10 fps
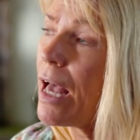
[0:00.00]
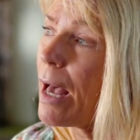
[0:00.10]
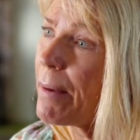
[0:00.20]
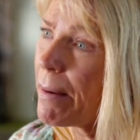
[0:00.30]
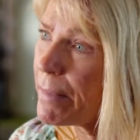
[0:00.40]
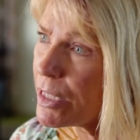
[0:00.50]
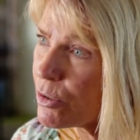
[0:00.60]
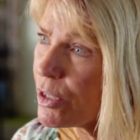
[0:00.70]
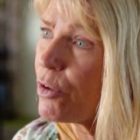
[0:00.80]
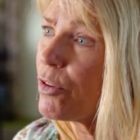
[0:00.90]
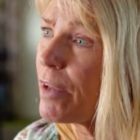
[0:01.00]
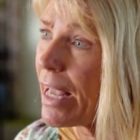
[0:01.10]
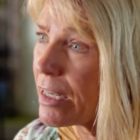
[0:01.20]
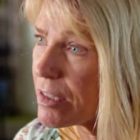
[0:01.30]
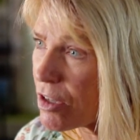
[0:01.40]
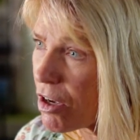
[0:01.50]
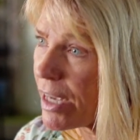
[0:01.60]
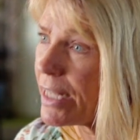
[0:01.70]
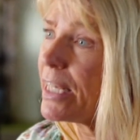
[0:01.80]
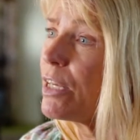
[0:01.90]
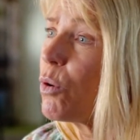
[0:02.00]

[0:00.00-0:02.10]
about mental health, anxiety,